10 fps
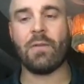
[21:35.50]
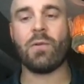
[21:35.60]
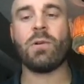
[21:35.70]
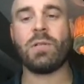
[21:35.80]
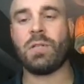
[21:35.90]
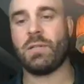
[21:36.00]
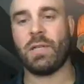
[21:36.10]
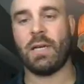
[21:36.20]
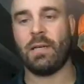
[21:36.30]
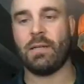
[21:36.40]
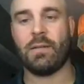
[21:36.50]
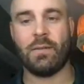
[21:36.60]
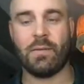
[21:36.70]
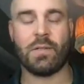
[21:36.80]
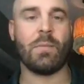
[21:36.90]
And of course,
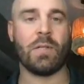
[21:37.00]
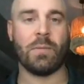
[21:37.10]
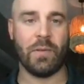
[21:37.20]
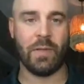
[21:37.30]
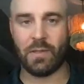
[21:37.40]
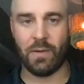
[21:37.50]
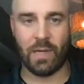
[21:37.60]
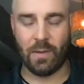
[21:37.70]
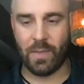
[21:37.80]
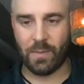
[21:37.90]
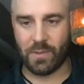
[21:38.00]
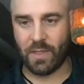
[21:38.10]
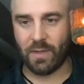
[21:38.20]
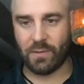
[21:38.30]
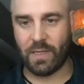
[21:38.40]
there's multiple things going on in
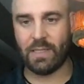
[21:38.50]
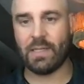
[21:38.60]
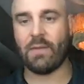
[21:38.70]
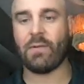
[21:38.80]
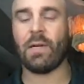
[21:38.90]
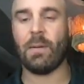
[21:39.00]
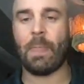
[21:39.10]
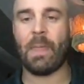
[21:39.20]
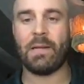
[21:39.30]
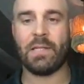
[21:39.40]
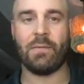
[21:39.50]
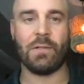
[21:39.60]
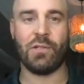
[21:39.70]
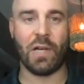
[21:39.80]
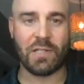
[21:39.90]
people's lives, right? It's
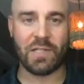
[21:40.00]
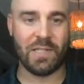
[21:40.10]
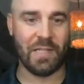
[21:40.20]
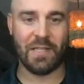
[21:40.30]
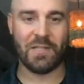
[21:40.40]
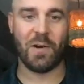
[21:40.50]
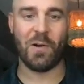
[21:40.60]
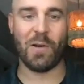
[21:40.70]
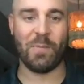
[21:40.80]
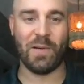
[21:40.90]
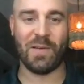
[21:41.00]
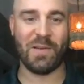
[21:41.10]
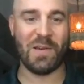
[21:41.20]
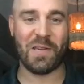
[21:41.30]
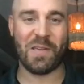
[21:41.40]
never just that they started up
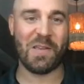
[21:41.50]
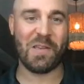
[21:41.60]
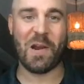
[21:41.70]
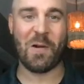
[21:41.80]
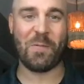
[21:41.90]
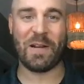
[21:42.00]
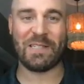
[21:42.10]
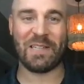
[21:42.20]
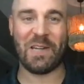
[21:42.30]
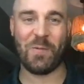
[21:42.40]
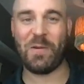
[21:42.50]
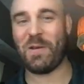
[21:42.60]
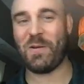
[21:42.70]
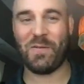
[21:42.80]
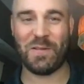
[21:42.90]
a chiropractic care
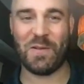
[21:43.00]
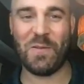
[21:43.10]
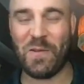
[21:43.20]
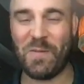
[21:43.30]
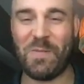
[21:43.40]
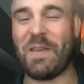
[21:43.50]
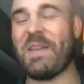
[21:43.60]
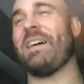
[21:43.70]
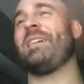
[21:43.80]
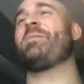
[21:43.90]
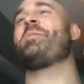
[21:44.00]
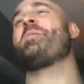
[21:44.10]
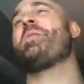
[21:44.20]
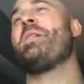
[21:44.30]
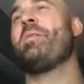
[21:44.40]
plan or a physical therapy
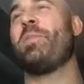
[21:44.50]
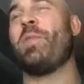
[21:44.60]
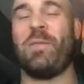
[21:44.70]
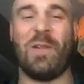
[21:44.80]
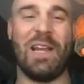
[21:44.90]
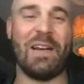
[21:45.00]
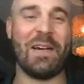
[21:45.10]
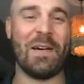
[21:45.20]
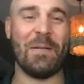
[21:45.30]
plan, right?